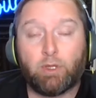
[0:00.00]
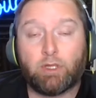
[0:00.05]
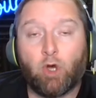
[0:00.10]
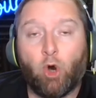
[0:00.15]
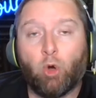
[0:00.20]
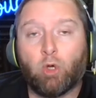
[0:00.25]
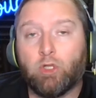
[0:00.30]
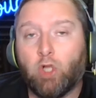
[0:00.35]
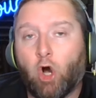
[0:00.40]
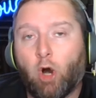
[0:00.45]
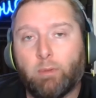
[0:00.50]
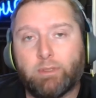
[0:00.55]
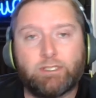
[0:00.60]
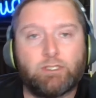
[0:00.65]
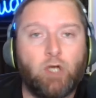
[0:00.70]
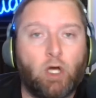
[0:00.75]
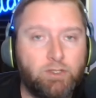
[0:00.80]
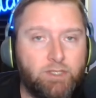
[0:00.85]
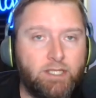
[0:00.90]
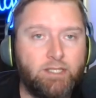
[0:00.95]
with Oklahoma
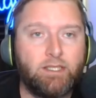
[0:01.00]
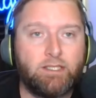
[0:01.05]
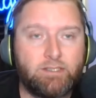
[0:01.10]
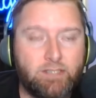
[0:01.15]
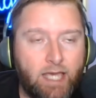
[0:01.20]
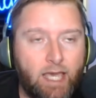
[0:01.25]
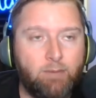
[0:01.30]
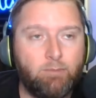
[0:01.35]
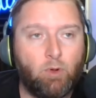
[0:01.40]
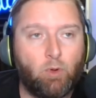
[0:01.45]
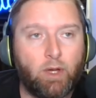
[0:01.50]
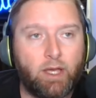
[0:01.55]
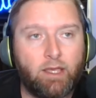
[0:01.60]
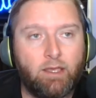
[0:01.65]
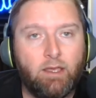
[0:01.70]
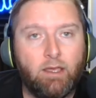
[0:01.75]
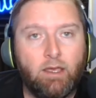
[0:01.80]
salting this game away.